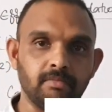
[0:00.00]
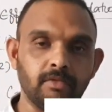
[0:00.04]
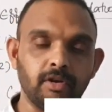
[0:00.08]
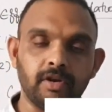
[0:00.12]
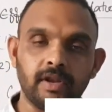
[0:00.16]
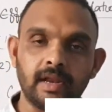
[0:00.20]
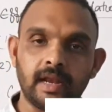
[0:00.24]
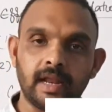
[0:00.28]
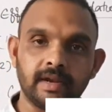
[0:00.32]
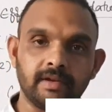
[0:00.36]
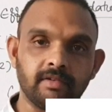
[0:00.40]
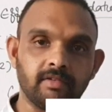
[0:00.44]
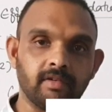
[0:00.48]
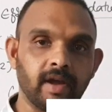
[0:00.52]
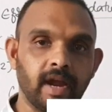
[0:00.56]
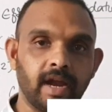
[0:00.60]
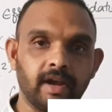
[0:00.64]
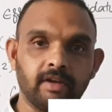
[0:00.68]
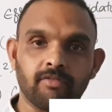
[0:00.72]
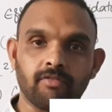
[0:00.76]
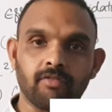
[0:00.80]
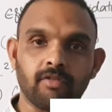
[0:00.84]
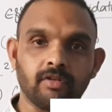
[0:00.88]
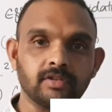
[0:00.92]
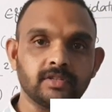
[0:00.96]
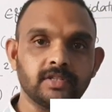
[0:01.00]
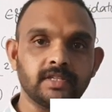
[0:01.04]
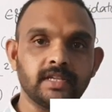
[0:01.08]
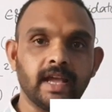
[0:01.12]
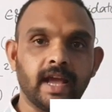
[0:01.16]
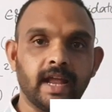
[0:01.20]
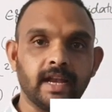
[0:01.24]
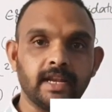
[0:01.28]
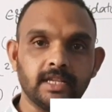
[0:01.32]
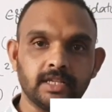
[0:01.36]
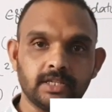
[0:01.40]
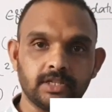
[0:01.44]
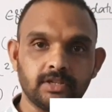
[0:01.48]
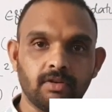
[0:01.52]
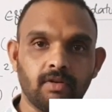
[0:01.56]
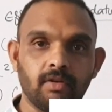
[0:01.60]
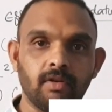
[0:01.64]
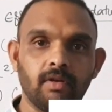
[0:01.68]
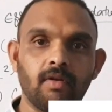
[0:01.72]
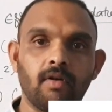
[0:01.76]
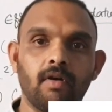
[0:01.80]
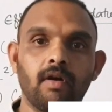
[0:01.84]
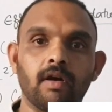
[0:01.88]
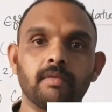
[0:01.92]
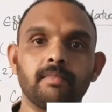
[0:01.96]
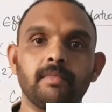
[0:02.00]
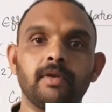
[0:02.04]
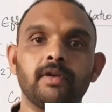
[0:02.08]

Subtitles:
butylated hydroxyazole or